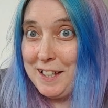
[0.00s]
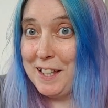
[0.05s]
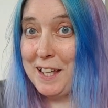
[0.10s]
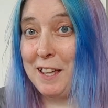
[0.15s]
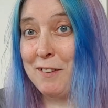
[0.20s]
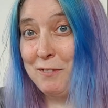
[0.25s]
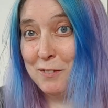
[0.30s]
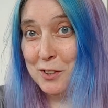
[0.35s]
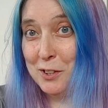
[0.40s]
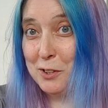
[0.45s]

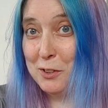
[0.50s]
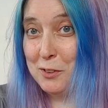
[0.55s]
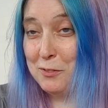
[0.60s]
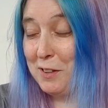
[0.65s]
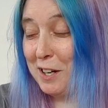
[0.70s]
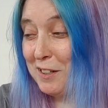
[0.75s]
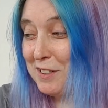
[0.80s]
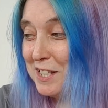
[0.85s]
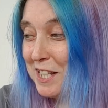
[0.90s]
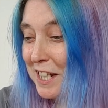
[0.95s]
If you're new
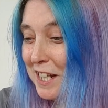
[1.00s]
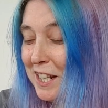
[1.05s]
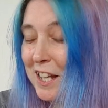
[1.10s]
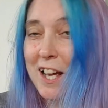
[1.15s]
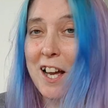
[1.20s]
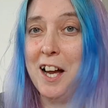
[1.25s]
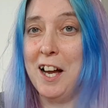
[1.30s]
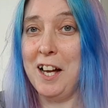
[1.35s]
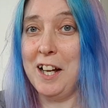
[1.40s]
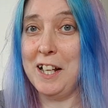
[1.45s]
around
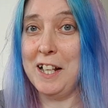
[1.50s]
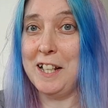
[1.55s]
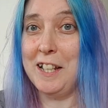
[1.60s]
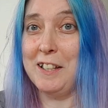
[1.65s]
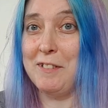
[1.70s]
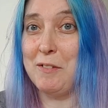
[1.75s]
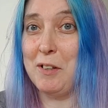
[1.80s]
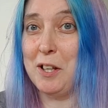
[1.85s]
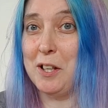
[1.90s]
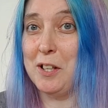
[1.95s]
here,
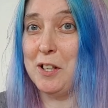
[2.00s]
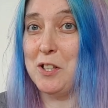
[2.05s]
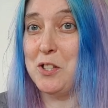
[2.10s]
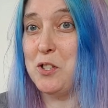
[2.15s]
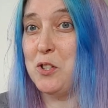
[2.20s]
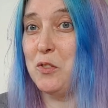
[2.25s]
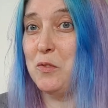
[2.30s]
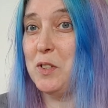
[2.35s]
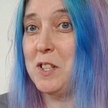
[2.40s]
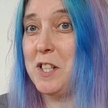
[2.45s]
I
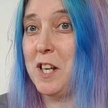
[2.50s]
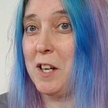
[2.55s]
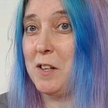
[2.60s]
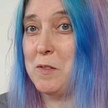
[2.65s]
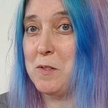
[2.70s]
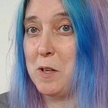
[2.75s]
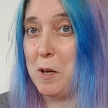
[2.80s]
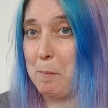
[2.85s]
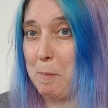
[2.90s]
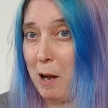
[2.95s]
do
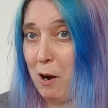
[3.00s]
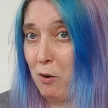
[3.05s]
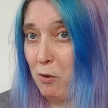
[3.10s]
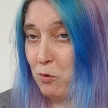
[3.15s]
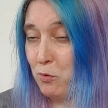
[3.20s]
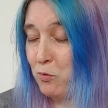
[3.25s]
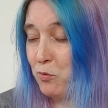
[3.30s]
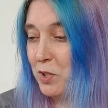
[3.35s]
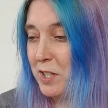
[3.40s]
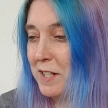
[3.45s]
videos
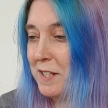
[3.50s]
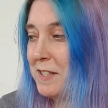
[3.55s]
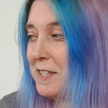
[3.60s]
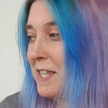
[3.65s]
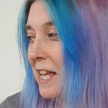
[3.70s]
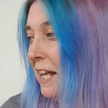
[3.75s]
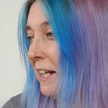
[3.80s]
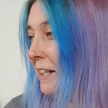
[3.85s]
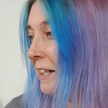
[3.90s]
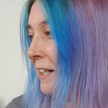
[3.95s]
about
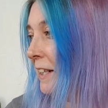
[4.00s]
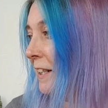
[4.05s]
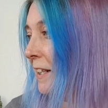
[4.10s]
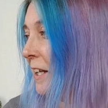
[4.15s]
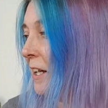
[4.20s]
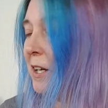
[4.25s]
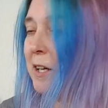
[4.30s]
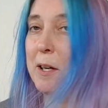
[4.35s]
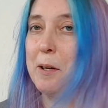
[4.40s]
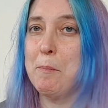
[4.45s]
reselling
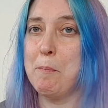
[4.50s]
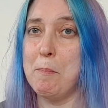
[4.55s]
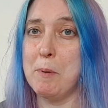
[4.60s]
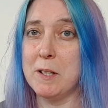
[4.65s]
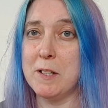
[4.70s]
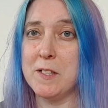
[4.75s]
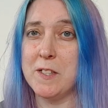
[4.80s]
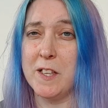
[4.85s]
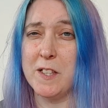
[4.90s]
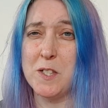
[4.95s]

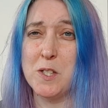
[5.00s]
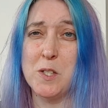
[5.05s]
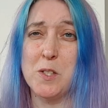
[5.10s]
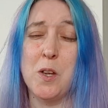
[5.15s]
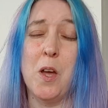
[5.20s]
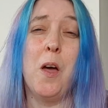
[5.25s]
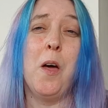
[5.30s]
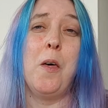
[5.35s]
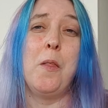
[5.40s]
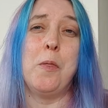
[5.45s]
because that's
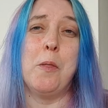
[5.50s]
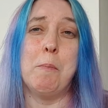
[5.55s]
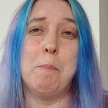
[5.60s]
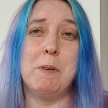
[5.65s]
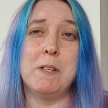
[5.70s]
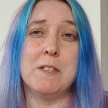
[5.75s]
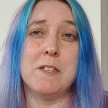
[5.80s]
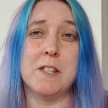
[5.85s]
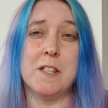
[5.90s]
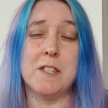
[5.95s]
the
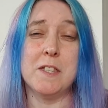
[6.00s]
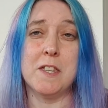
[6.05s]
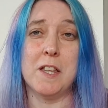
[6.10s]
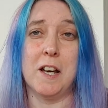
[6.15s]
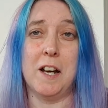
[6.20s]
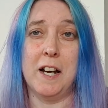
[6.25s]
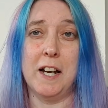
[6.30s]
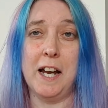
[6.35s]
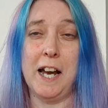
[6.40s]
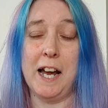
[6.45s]
business that
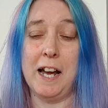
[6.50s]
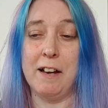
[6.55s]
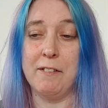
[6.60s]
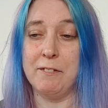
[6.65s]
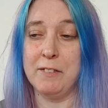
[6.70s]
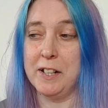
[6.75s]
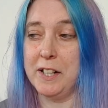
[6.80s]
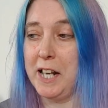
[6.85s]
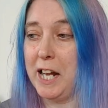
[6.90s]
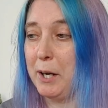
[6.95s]
I
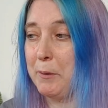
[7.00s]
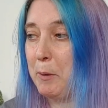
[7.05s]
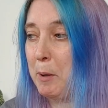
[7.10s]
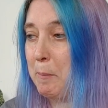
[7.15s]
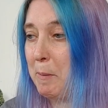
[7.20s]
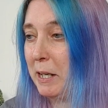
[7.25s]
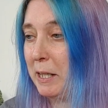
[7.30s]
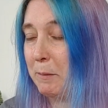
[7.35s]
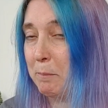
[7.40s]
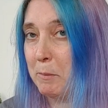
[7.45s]
have and how I
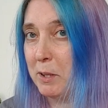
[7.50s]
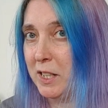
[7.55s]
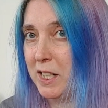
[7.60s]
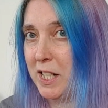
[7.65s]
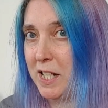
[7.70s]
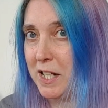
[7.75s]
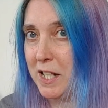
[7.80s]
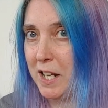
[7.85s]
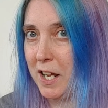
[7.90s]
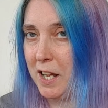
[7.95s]
make
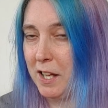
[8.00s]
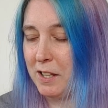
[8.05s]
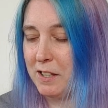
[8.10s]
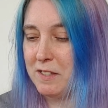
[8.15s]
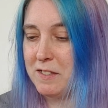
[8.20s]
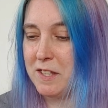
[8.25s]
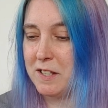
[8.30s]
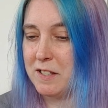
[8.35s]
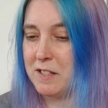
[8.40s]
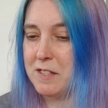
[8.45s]
money
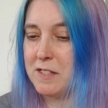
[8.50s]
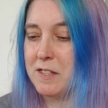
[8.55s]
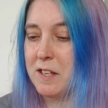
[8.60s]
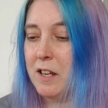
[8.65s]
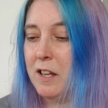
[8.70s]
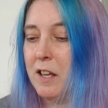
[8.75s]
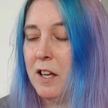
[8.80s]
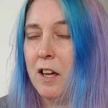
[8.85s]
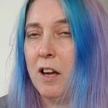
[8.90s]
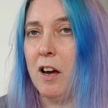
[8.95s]
since
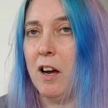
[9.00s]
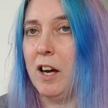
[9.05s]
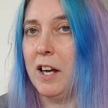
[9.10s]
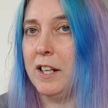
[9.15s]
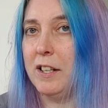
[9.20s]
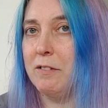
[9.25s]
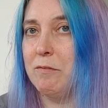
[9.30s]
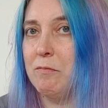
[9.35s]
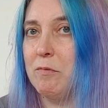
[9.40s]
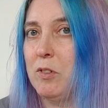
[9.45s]

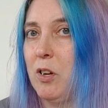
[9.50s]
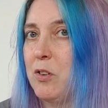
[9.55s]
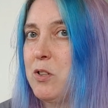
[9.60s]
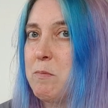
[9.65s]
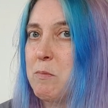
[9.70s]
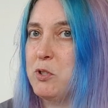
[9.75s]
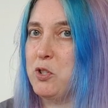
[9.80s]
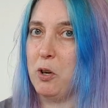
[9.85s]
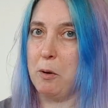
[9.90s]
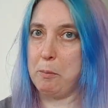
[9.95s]
I lost
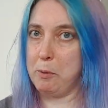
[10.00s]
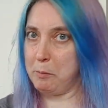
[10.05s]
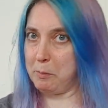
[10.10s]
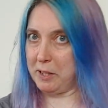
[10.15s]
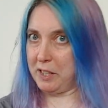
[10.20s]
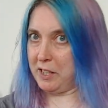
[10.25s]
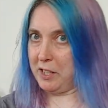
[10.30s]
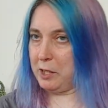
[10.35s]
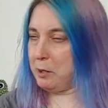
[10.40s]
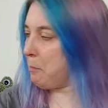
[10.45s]
my job at the
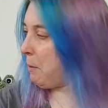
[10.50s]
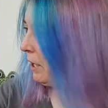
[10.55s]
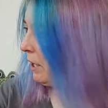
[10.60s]
beginning of the